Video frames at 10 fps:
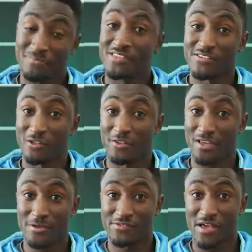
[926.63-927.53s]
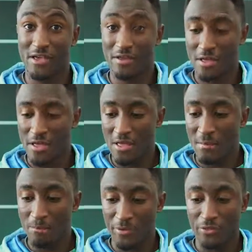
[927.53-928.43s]
still a downside.
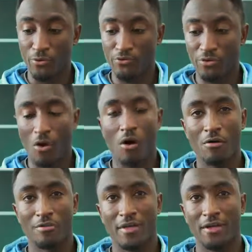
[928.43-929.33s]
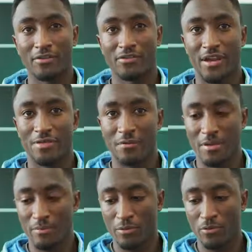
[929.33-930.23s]
But those are all things that I think
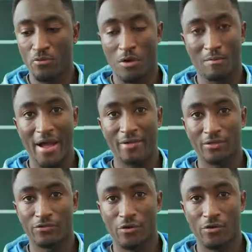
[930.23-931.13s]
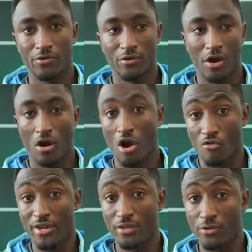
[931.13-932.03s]
people who are buying this phone are
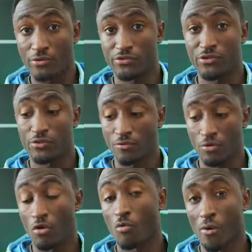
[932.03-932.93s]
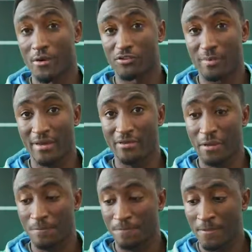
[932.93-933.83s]
already used to or were
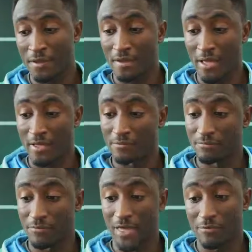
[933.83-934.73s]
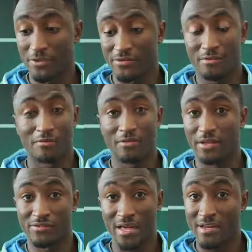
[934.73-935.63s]
expecting. And for that reason,
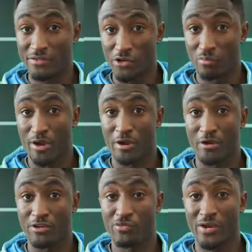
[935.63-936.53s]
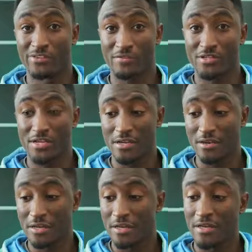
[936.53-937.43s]
it's not a deal breaker in
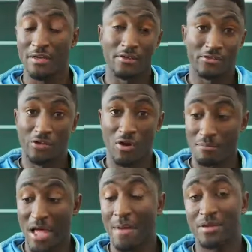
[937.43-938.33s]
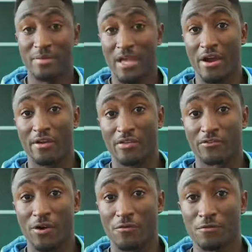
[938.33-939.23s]
2017. So I'm happy to be carrying
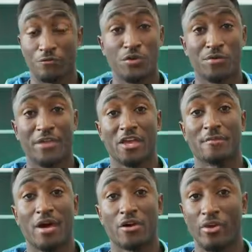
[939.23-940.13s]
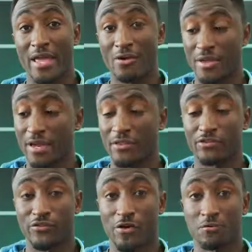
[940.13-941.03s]
this phone. So if you were thinking about going out and getting
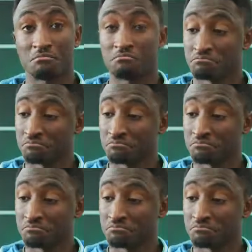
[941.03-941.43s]
this phone,